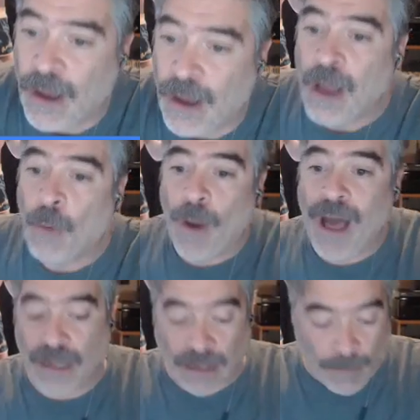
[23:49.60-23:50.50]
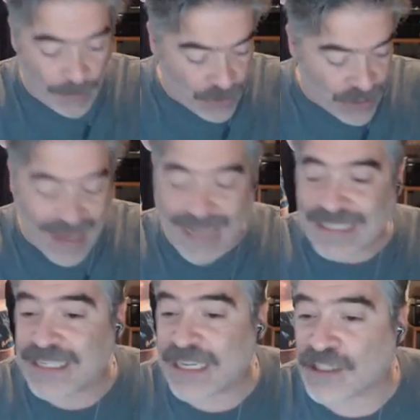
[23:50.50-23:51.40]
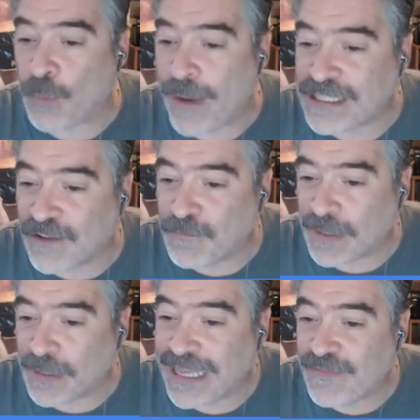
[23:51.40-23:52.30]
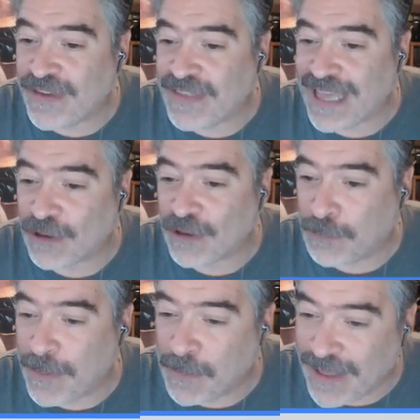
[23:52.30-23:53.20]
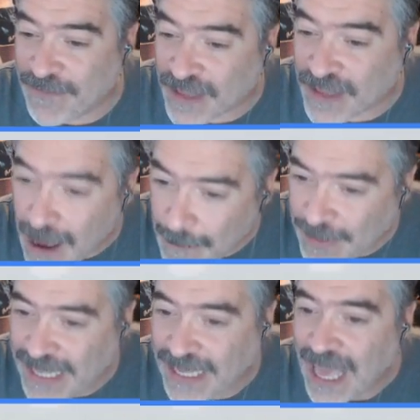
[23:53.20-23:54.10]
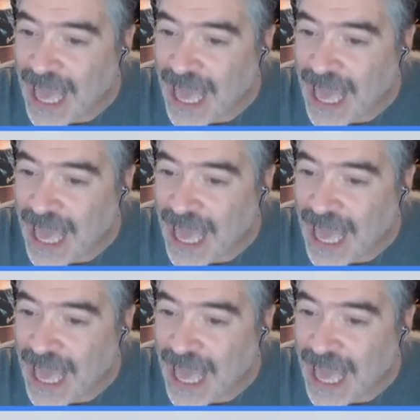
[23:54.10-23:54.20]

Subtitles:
well, bro, you got 6 weeks of believing that those people left the company.